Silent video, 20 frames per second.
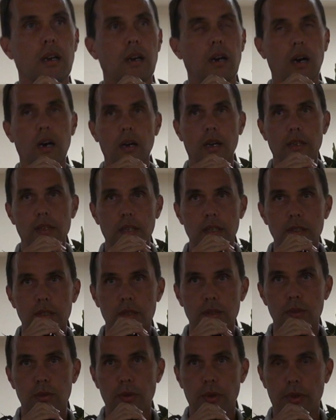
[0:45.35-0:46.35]
I'd like to
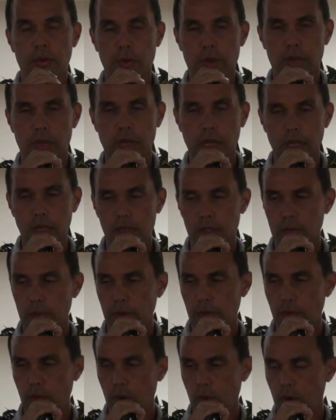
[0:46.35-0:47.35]
do three things
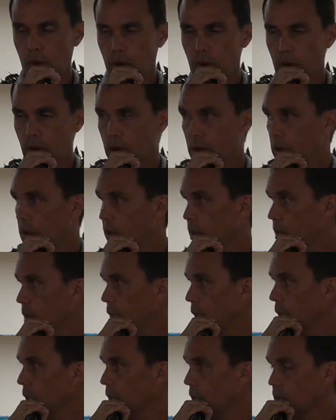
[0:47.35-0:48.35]
before
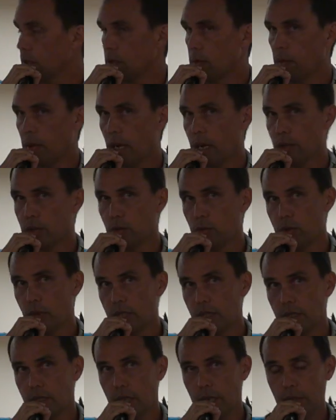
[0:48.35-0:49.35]
getting into my actual
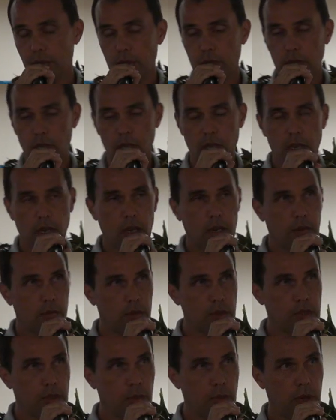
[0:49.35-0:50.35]
presentation.
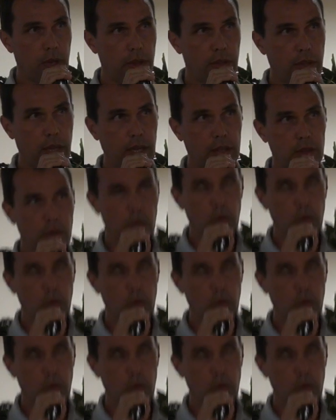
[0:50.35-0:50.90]
First, I want to thank the